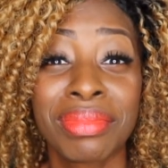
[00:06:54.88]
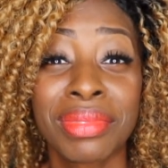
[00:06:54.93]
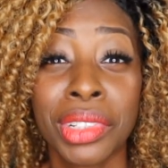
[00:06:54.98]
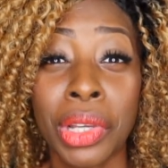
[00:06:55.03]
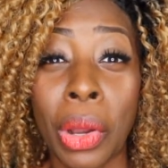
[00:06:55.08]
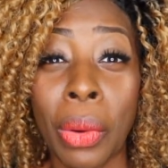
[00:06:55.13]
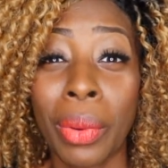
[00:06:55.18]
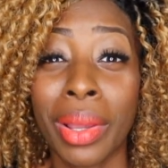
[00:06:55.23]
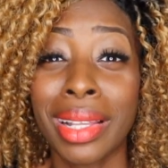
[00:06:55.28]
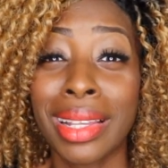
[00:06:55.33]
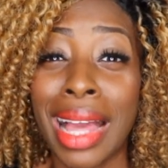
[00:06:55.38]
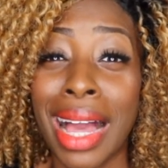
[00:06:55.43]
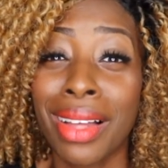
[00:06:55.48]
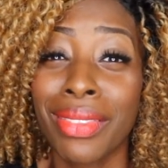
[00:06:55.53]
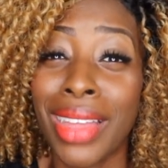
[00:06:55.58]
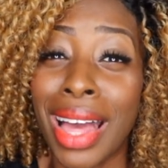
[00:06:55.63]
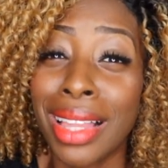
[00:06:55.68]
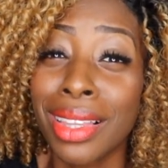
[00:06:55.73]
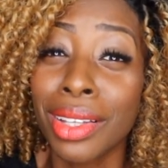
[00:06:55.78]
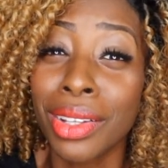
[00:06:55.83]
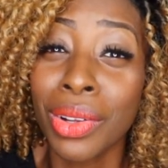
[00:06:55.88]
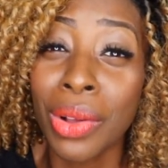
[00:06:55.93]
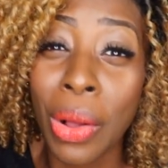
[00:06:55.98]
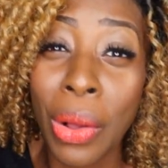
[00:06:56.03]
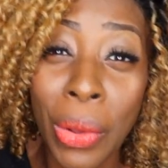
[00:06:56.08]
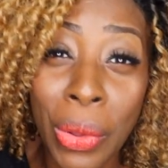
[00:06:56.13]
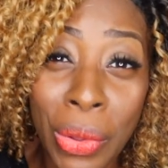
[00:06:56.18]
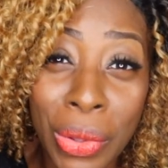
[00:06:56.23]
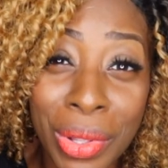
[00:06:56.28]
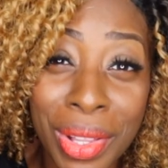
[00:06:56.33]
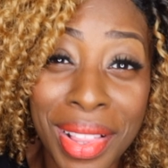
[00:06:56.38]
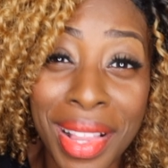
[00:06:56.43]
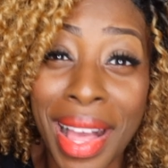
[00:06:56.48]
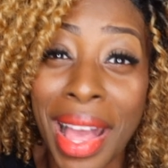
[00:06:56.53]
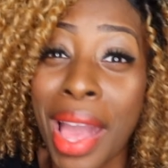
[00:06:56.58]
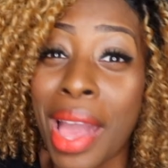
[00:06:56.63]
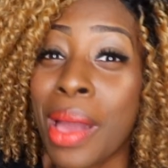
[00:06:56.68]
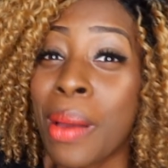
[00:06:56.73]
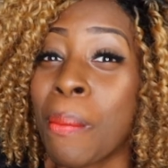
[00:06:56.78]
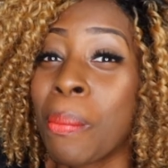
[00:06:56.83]
going down that little hole
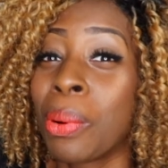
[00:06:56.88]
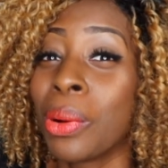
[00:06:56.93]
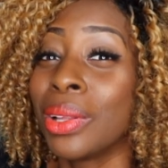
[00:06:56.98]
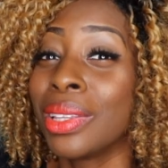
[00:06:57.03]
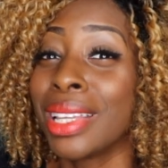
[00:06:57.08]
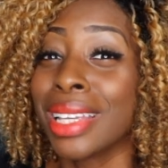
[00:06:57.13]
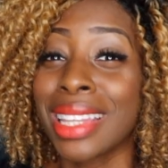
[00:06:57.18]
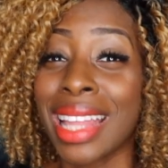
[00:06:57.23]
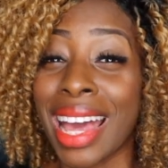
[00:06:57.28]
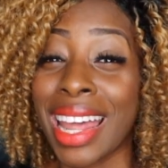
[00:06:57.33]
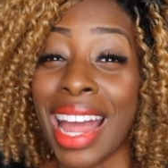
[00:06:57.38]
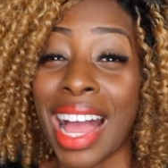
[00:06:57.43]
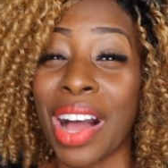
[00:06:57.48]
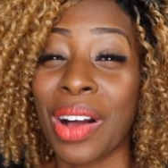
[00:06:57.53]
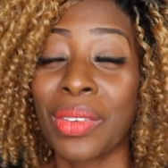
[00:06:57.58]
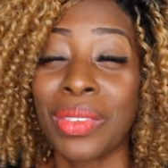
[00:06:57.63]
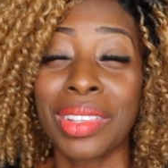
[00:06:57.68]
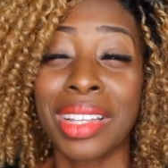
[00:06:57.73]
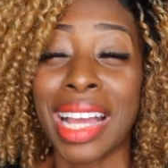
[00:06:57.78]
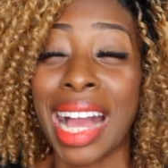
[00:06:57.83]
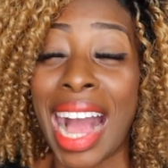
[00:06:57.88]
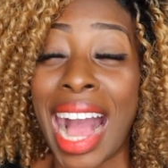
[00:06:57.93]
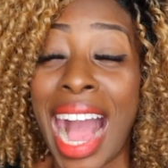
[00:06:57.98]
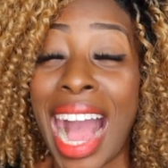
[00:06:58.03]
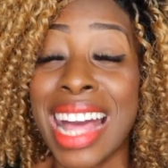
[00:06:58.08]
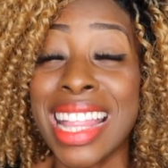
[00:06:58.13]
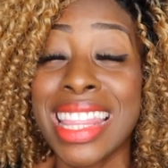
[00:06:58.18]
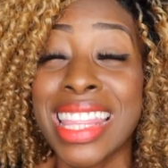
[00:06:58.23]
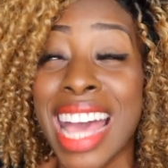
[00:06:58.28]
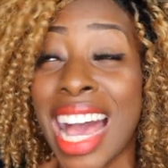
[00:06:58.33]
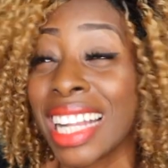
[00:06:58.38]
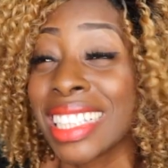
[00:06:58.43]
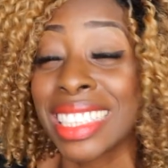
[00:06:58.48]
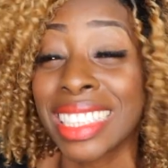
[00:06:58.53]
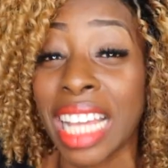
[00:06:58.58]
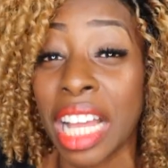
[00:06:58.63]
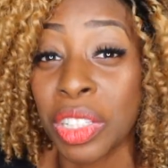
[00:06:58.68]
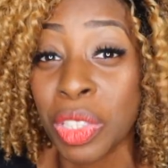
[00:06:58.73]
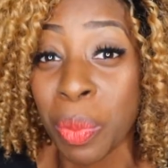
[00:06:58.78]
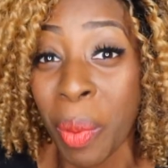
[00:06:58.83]
and pulling that out. That
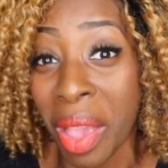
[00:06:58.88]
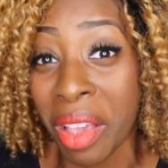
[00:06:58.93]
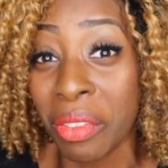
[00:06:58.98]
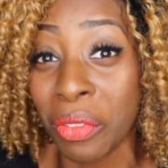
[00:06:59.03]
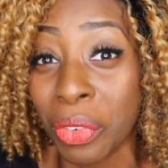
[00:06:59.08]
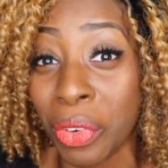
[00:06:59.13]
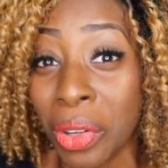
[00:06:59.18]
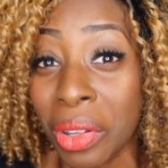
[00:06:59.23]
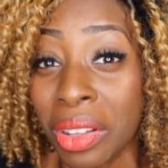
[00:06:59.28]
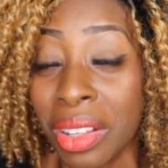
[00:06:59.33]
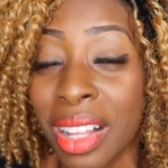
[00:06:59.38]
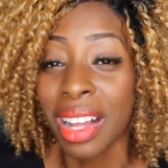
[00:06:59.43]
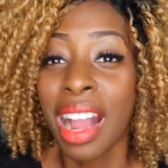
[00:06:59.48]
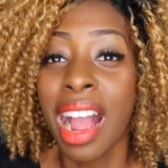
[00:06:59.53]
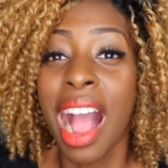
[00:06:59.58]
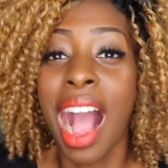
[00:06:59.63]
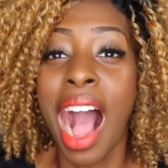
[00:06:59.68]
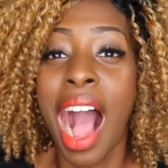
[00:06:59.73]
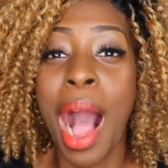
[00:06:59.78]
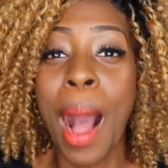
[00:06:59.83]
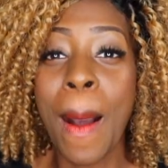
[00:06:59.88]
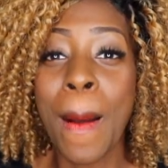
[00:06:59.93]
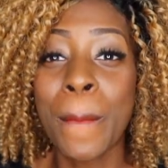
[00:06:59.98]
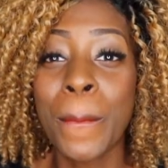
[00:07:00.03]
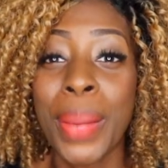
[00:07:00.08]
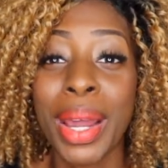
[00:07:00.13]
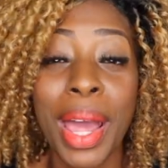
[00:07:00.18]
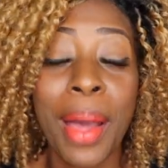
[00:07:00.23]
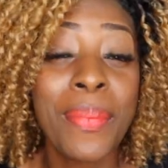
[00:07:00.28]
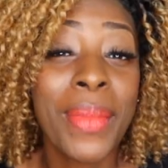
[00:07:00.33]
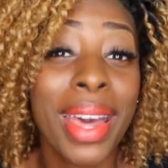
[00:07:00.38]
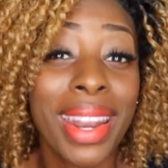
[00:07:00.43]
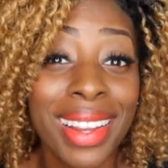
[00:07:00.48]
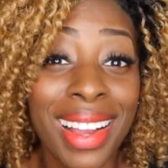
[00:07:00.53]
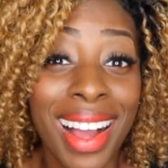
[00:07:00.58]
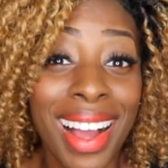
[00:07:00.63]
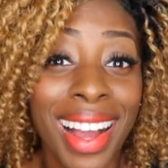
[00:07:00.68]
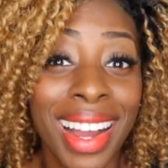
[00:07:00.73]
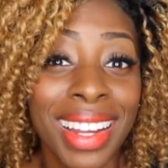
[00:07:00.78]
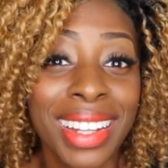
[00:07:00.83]
sounds painful. Um, but I'm not a
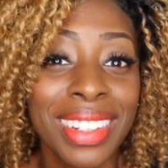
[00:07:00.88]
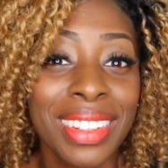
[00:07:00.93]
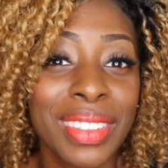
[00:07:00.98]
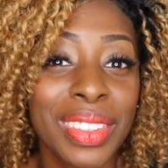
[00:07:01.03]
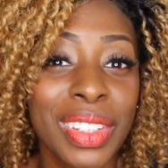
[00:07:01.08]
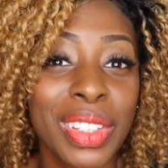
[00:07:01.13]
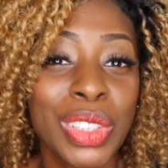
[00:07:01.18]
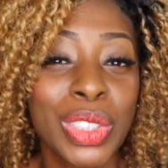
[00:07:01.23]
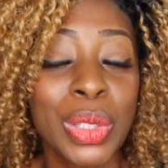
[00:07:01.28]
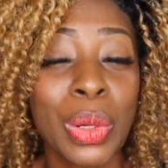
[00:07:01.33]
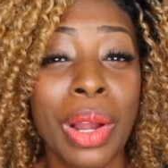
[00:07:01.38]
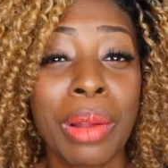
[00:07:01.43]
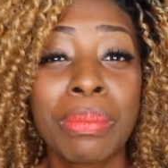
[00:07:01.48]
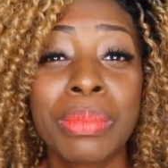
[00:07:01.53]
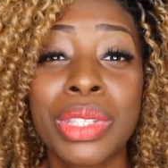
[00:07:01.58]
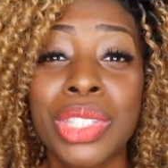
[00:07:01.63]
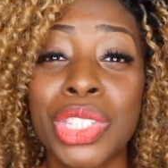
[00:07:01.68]
guy, so I'm